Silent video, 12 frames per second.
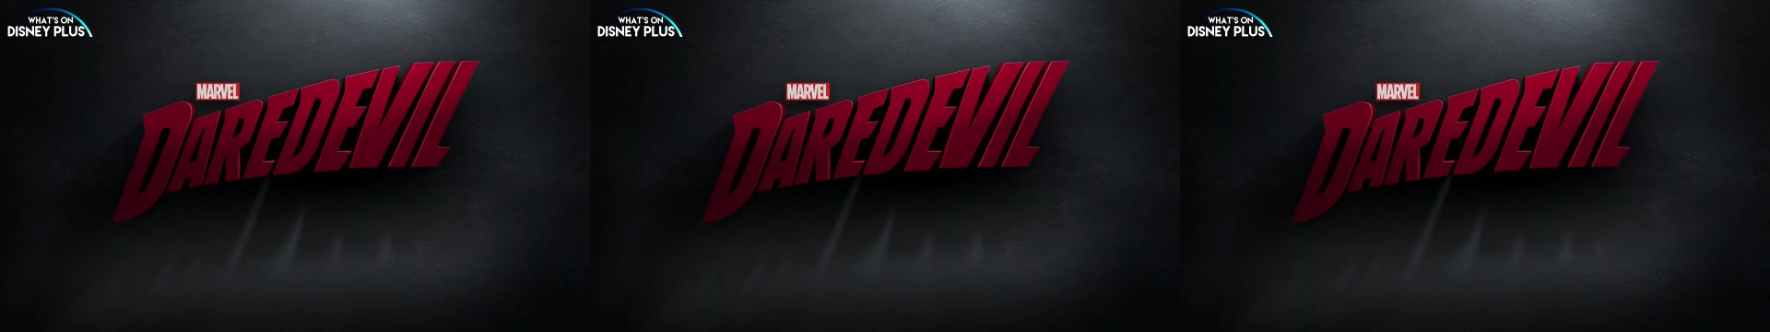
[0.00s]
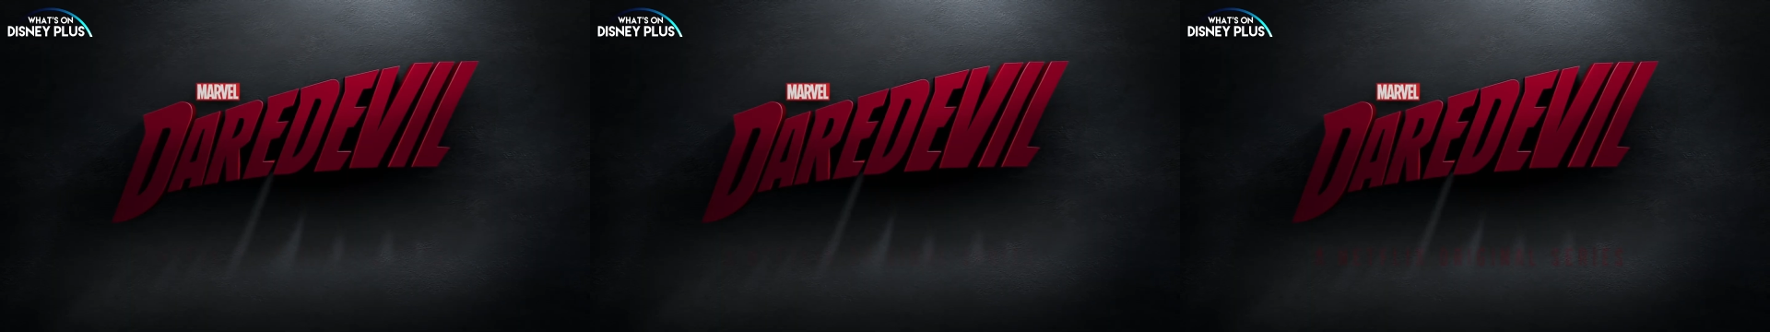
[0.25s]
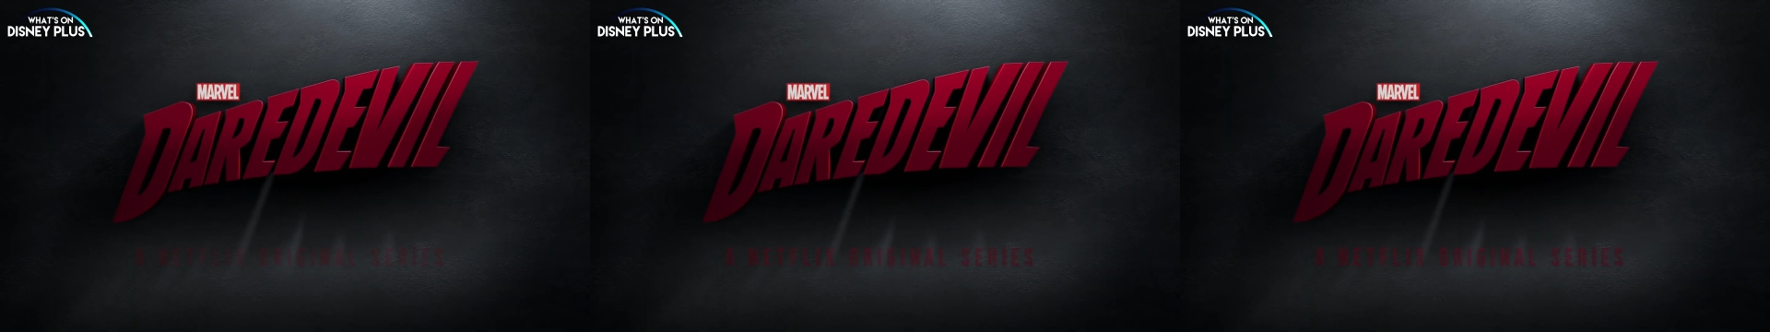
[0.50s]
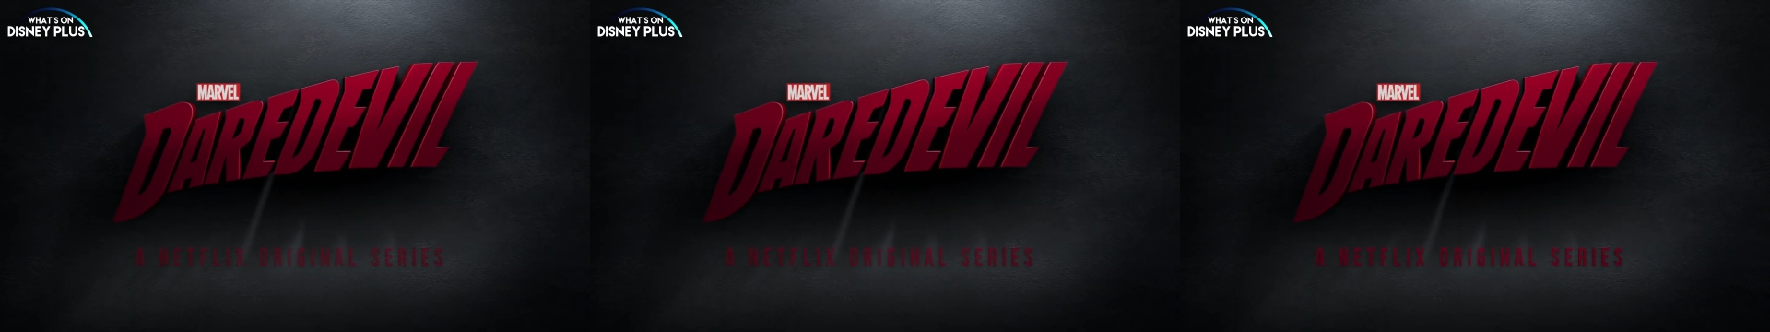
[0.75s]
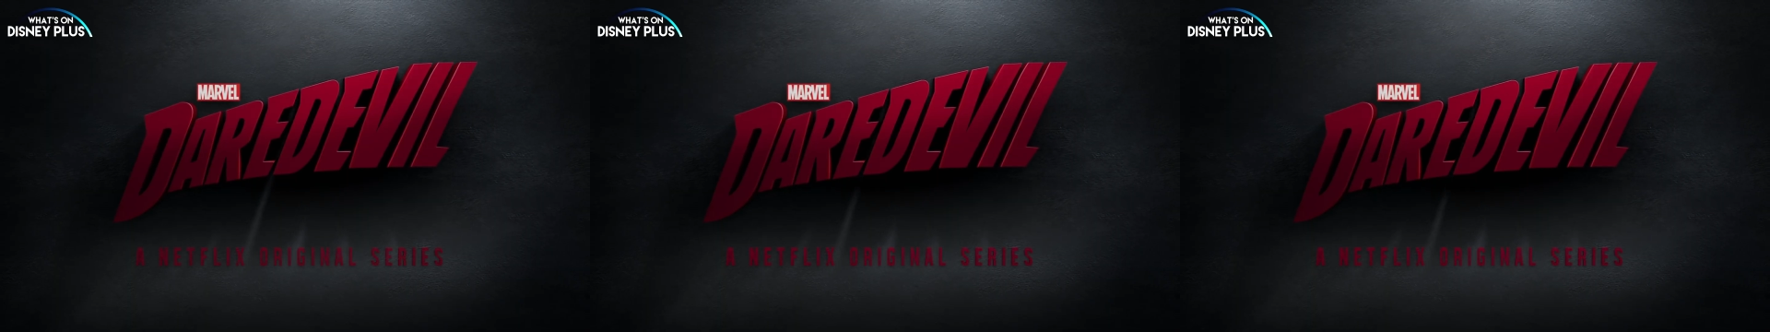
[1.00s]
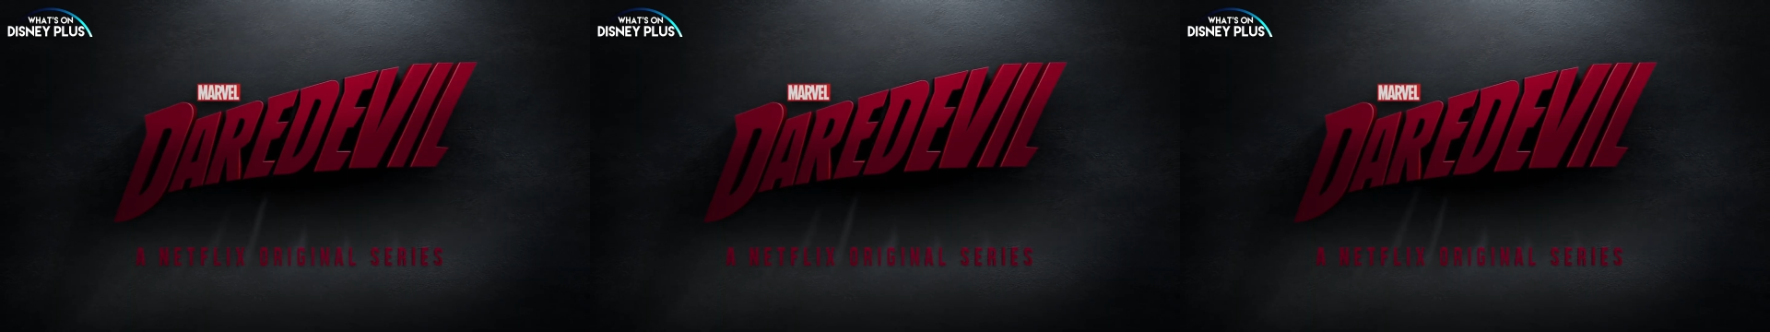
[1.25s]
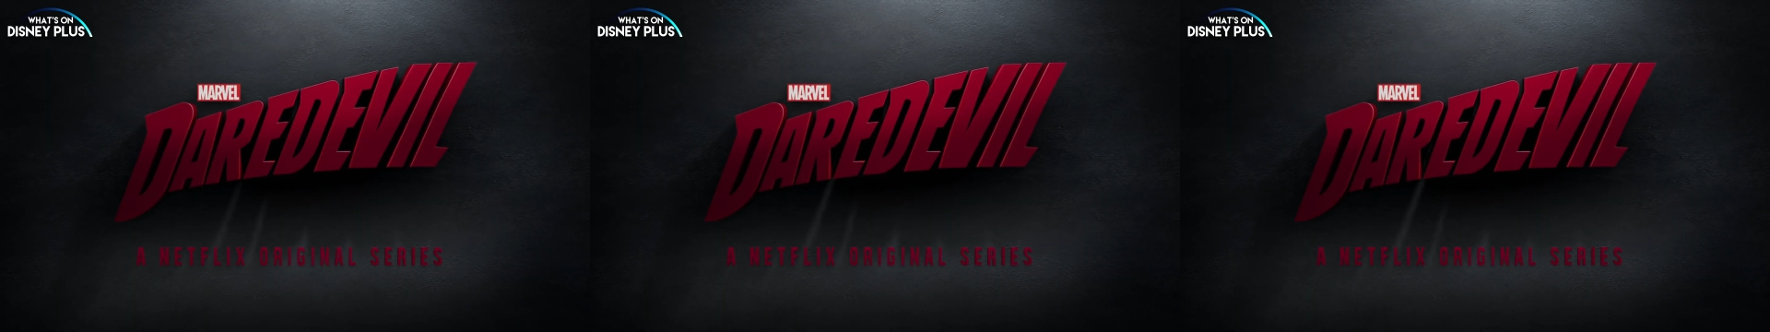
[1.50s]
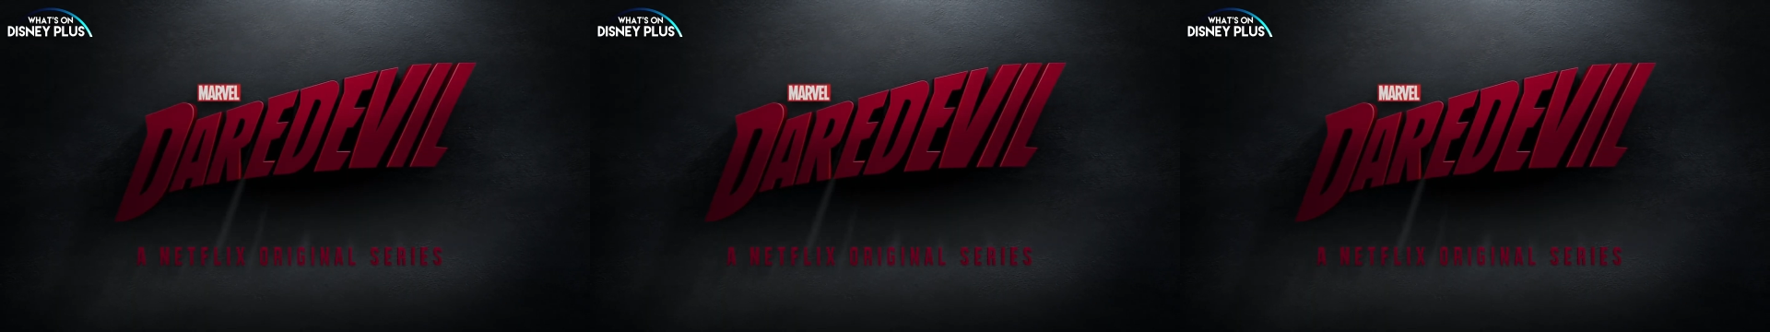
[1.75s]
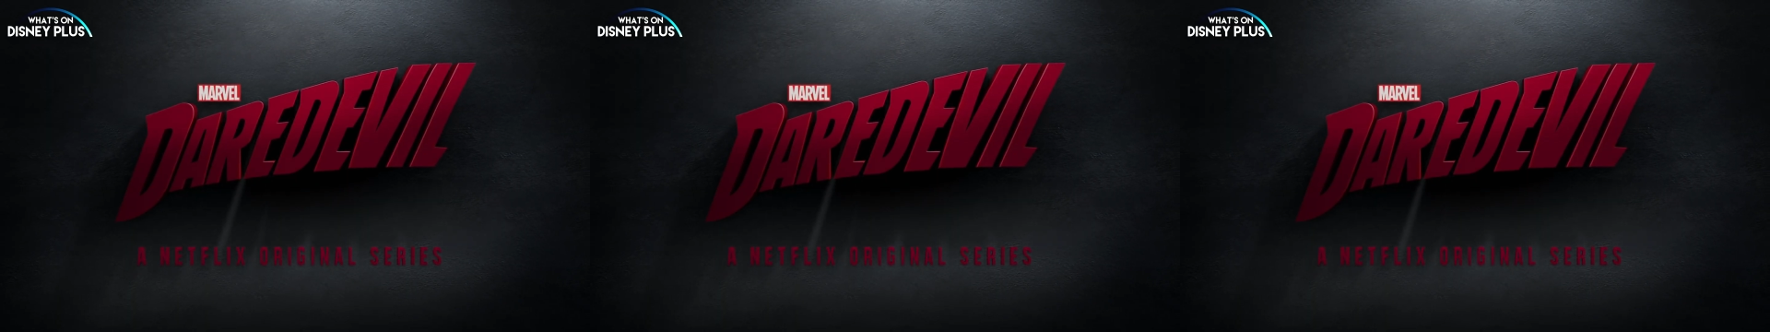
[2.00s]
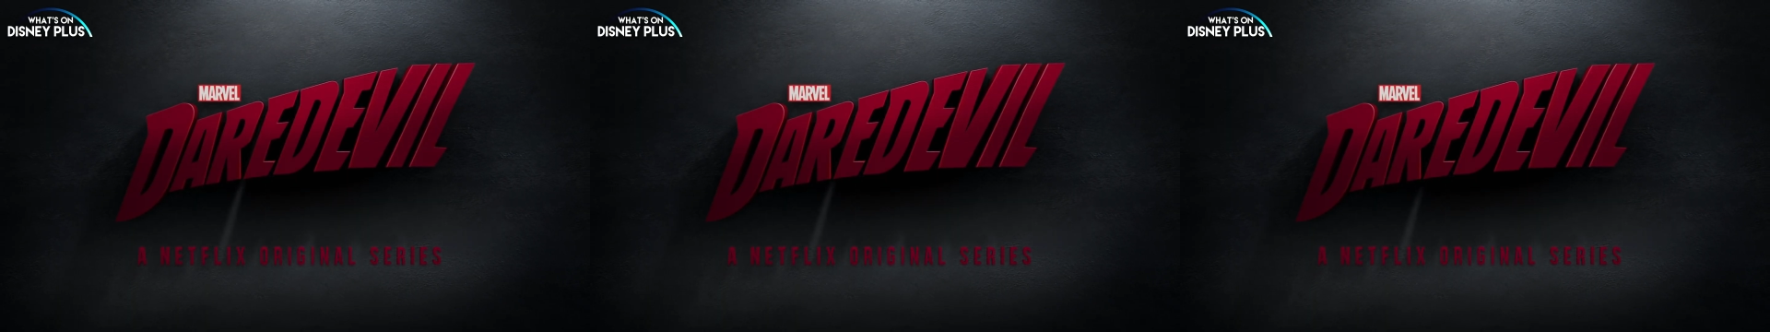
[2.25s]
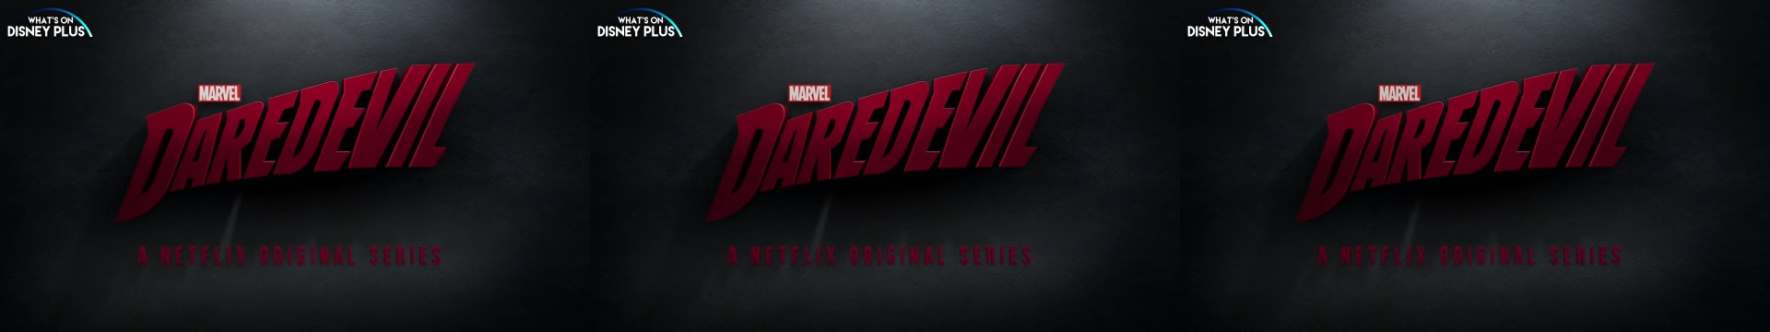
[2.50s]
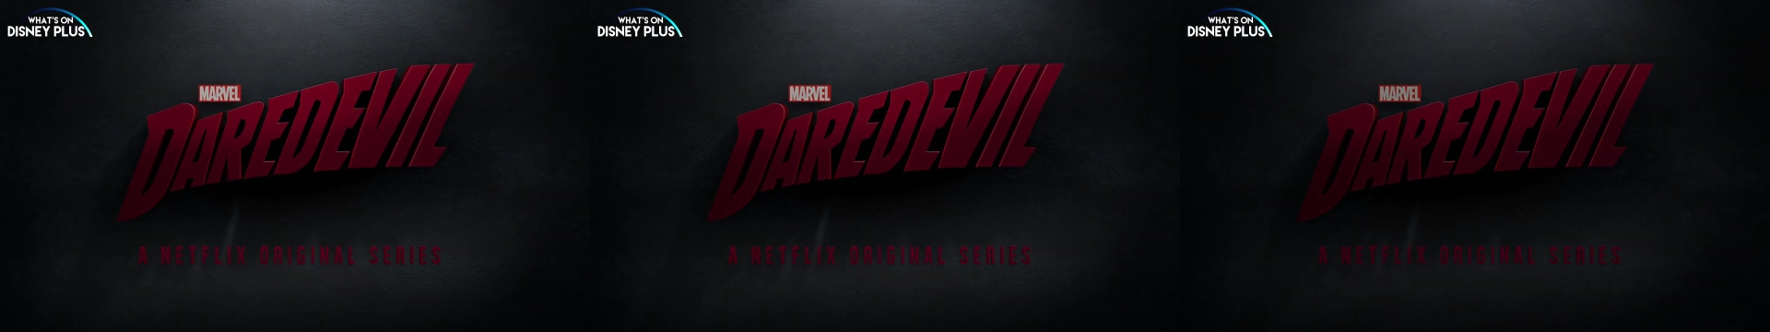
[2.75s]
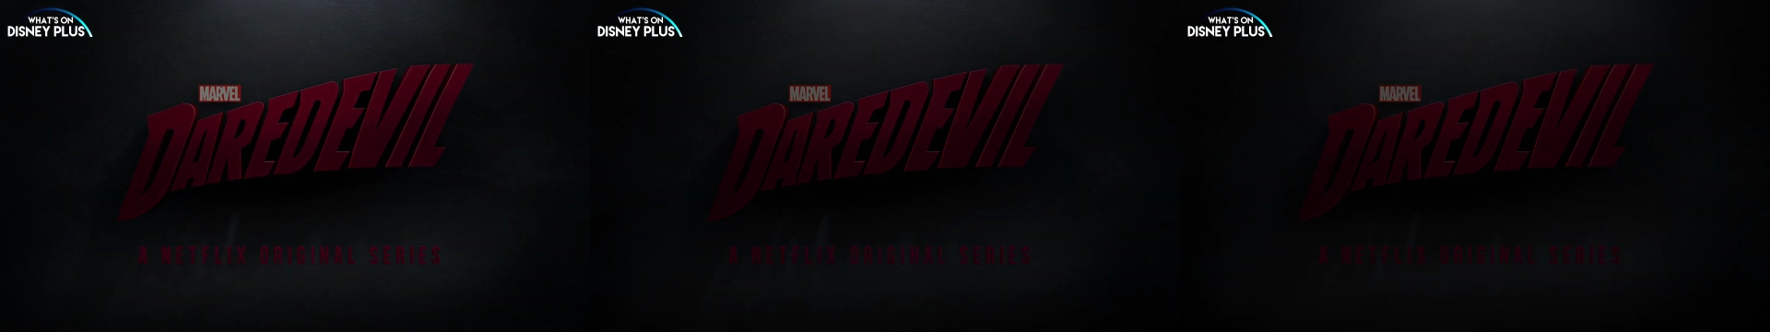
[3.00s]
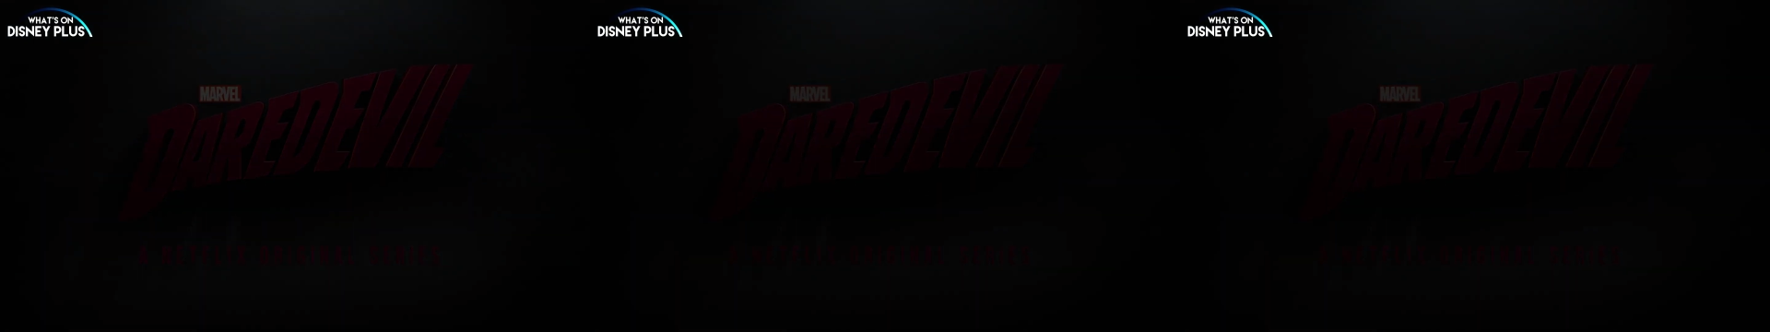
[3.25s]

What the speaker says: [unreadable: no face in view]